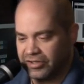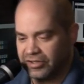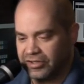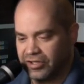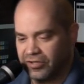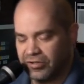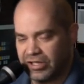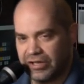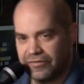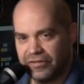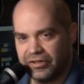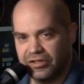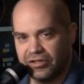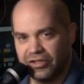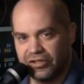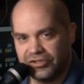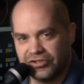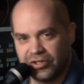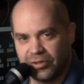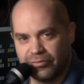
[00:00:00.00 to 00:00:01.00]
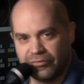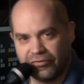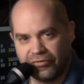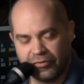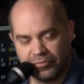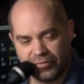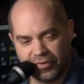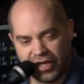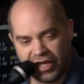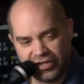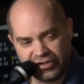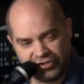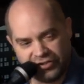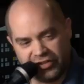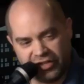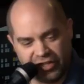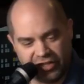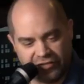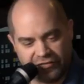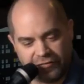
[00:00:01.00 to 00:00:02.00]
You know, even the jump from H
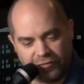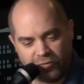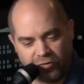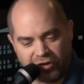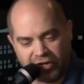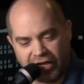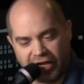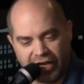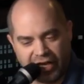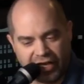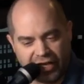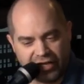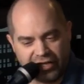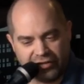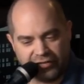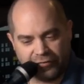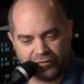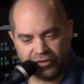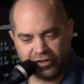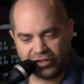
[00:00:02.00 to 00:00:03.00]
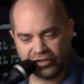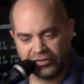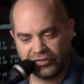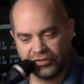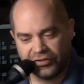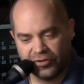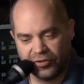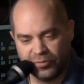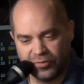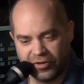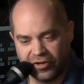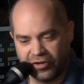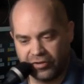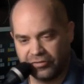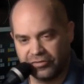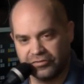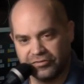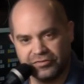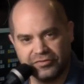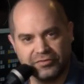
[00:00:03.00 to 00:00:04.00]
D to four K for the
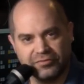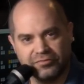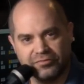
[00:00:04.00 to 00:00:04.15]
consumer,